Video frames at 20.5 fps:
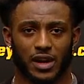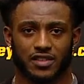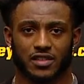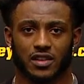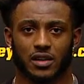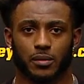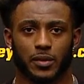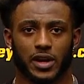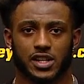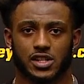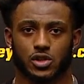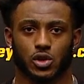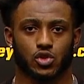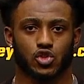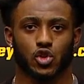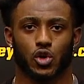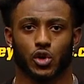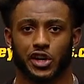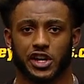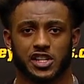teammates, you know,
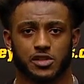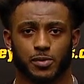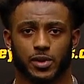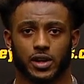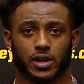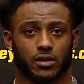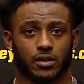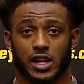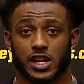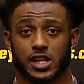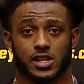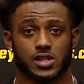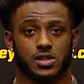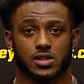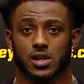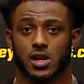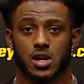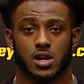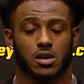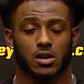Torrey, he's
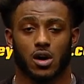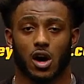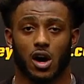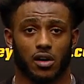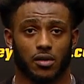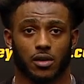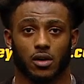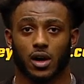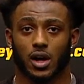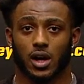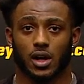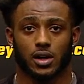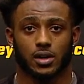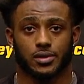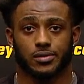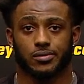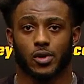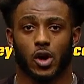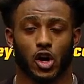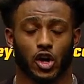
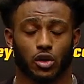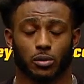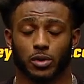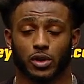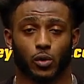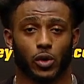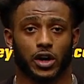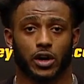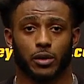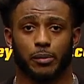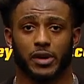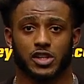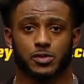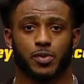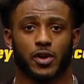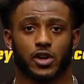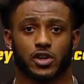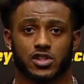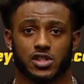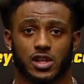arguably one of the best
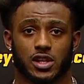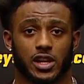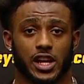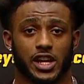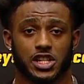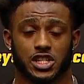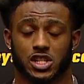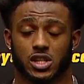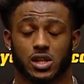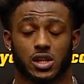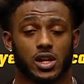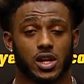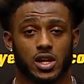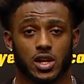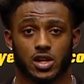punters in the nation.